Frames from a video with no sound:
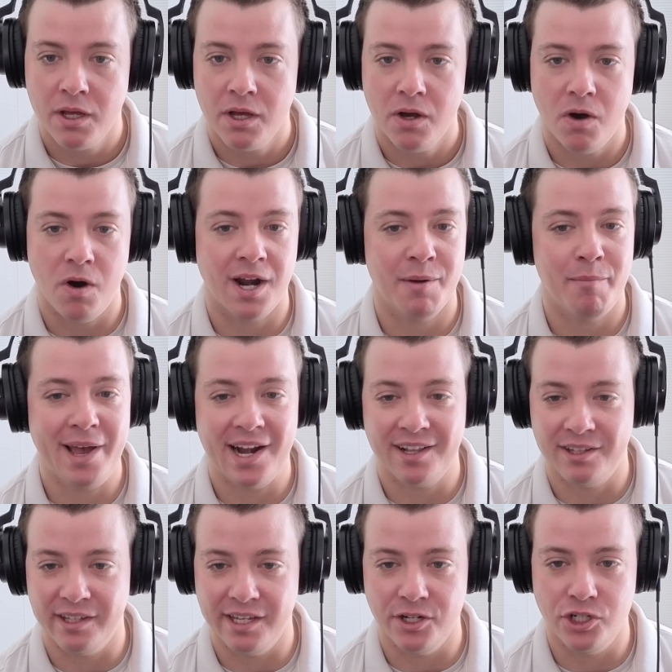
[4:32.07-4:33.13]

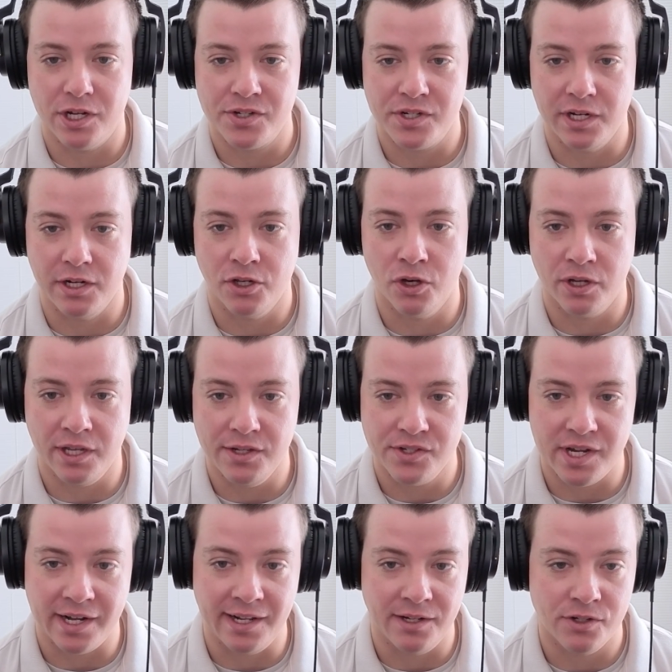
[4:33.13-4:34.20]
automatically adjusting cookie
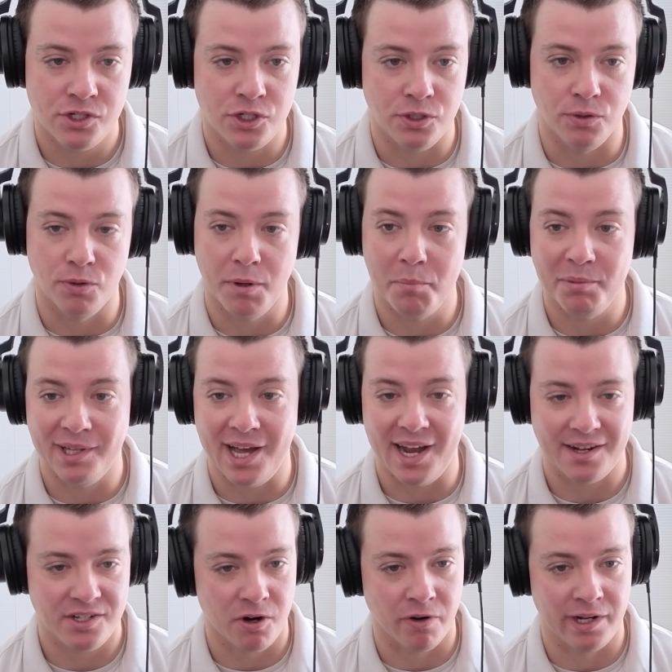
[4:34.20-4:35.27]
settings to
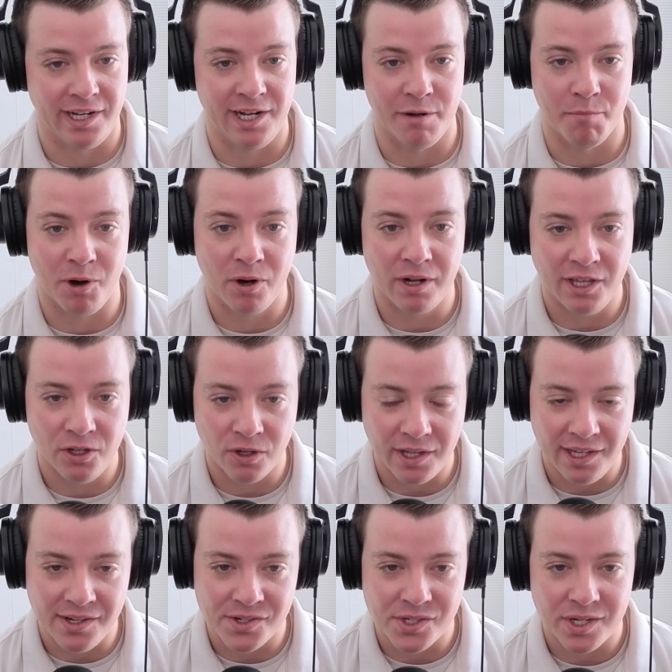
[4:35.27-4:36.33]
block targeting and marketing
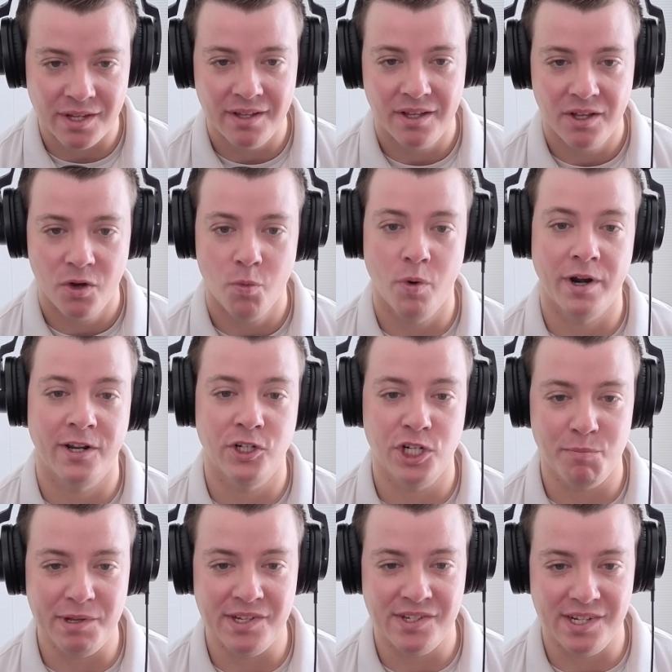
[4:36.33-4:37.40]
cookies when a
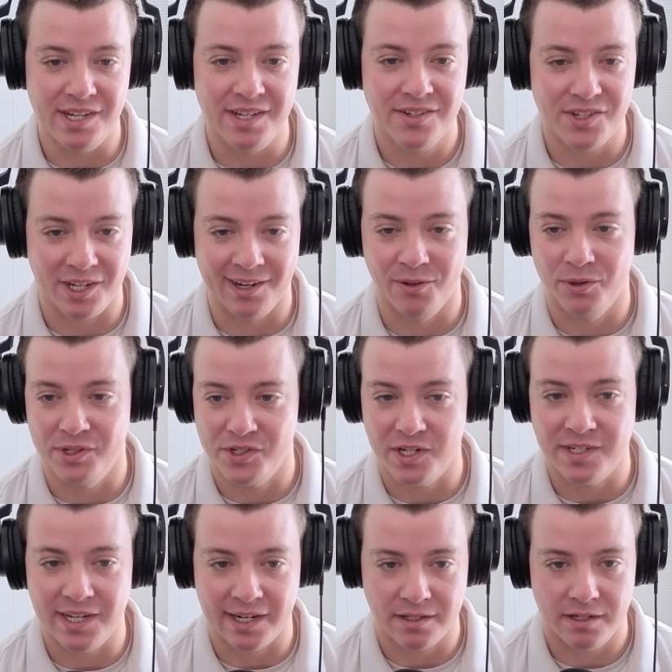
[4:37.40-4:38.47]
GPC signal is
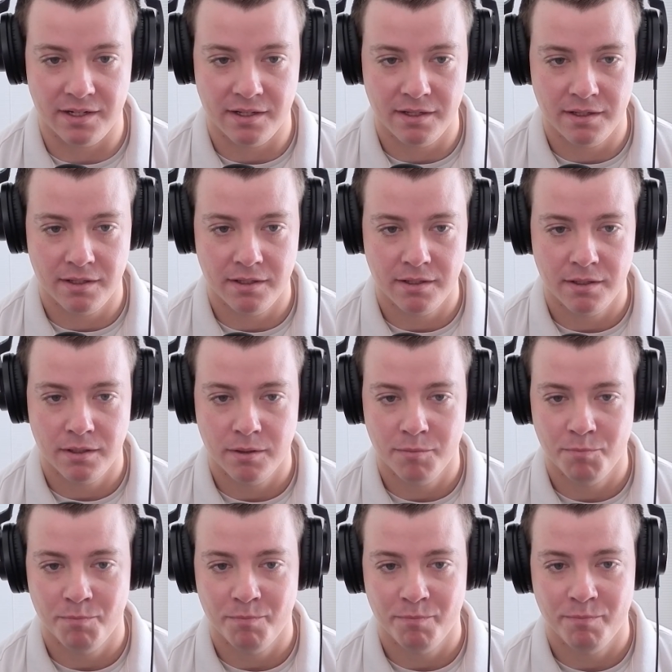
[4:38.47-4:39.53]
detected.
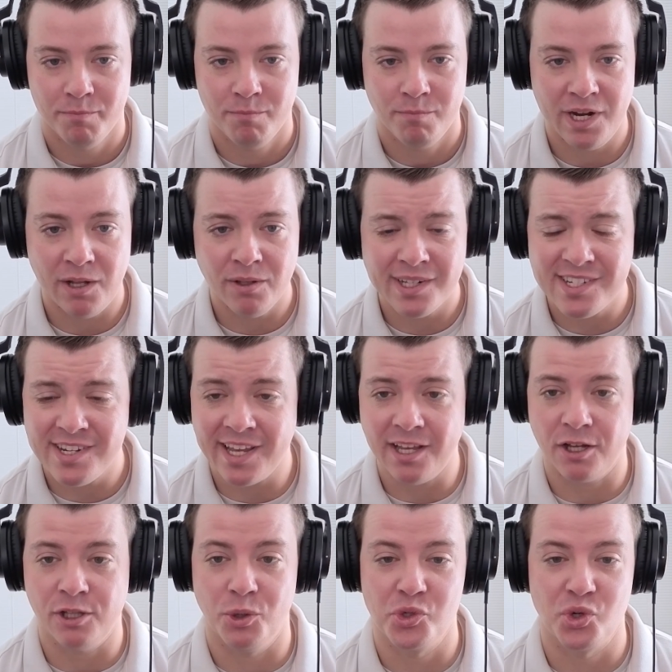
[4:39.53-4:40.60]
Now let's take a
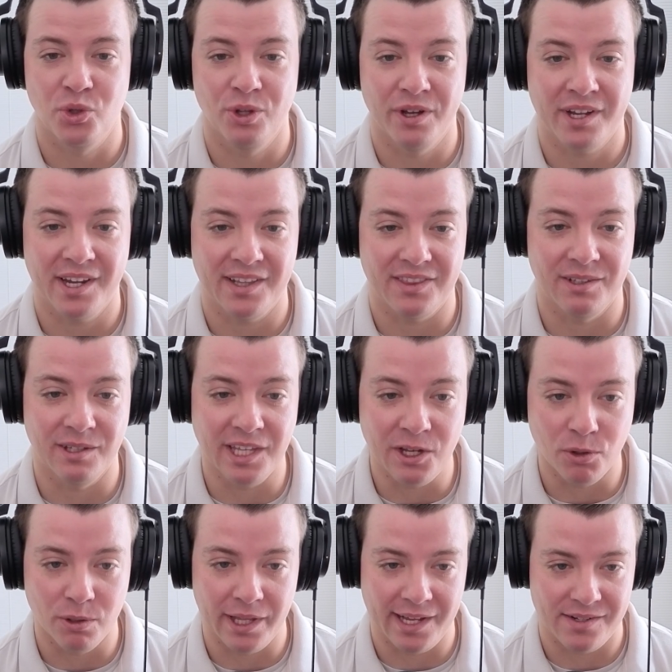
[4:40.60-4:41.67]
closer look at the
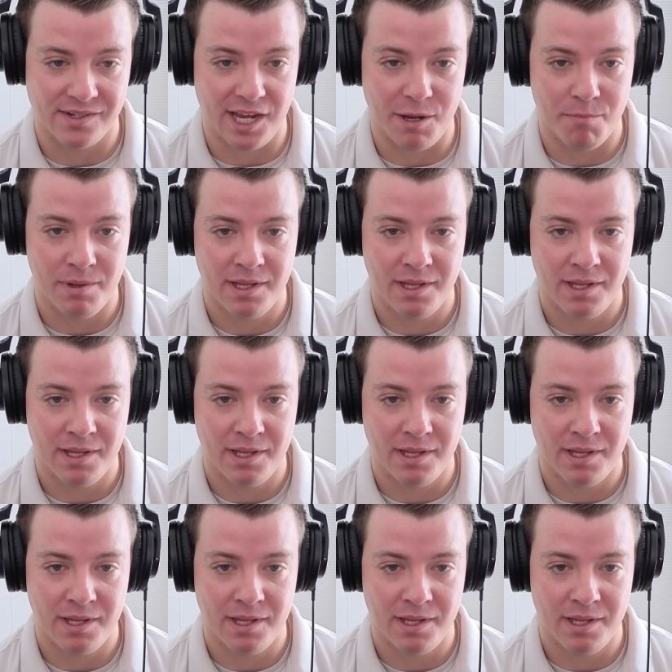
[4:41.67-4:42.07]
legal landscape.